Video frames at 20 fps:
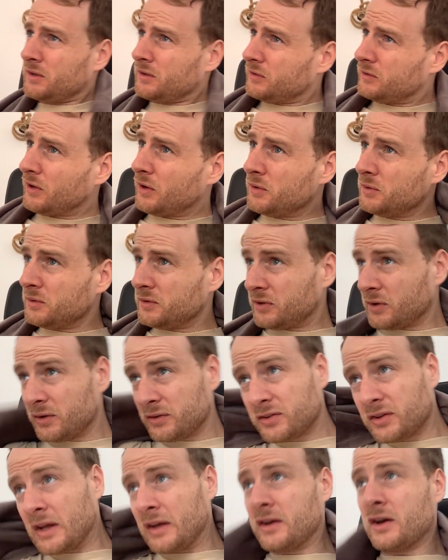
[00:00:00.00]

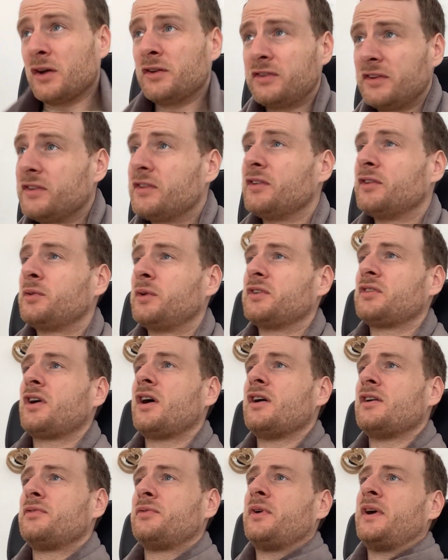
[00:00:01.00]
it goes into the switch
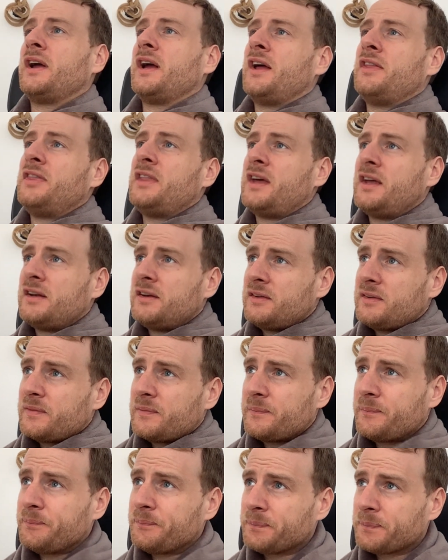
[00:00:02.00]
halfway, and
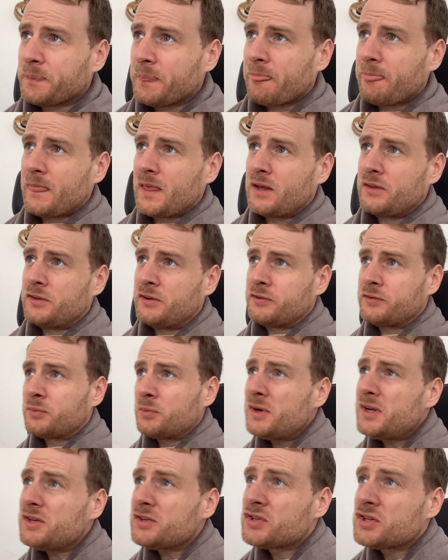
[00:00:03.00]
then the
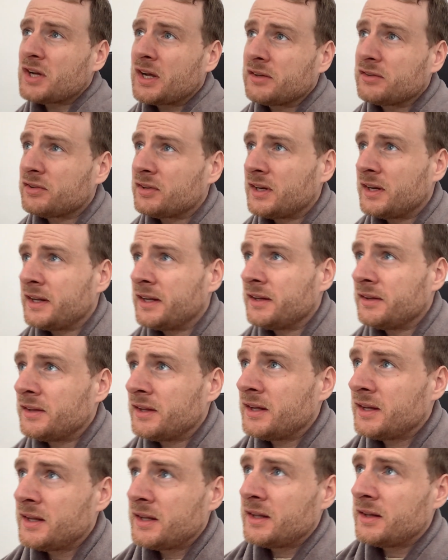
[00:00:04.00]
switch, actually,
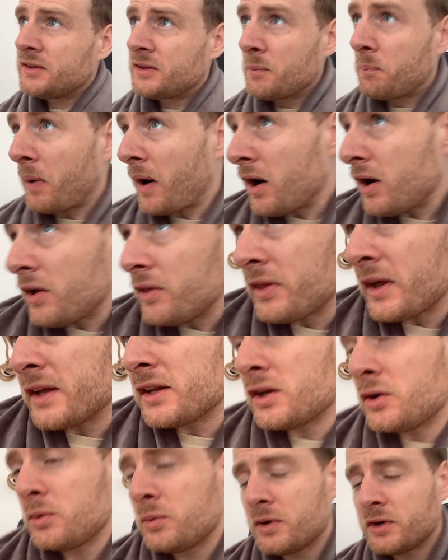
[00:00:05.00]
the part that
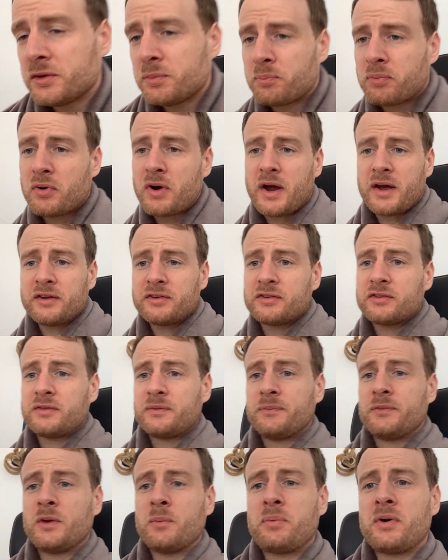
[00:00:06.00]
you would
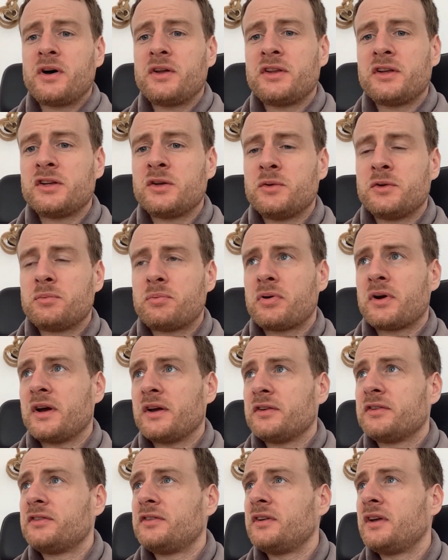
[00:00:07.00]
press,
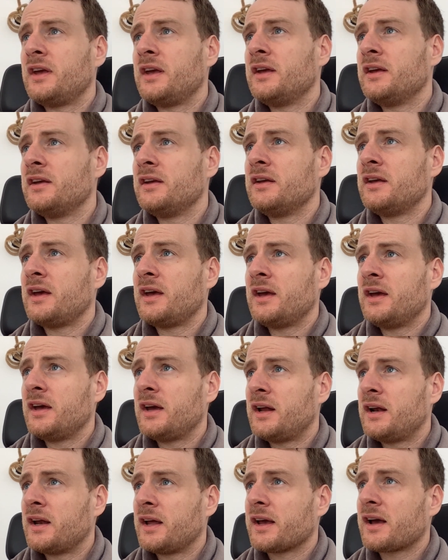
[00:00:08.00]

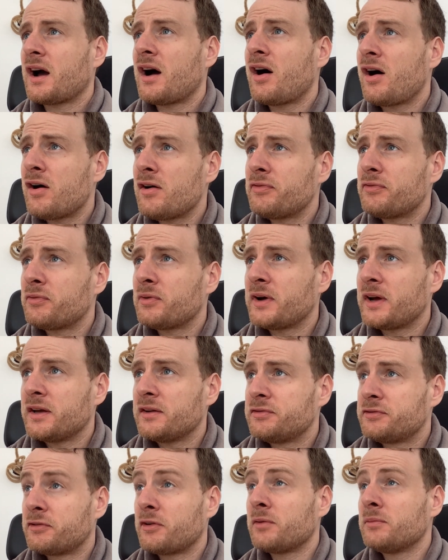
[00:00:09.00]
it like halfway
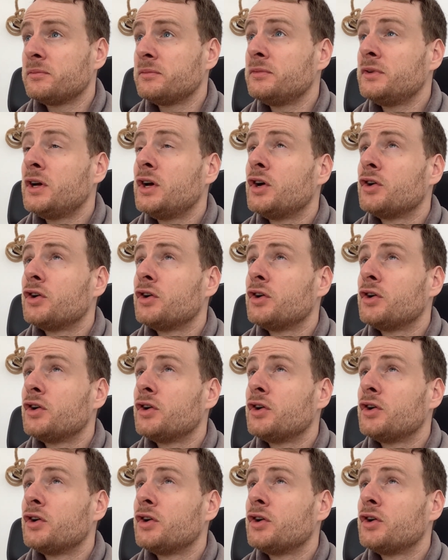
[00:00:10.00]
from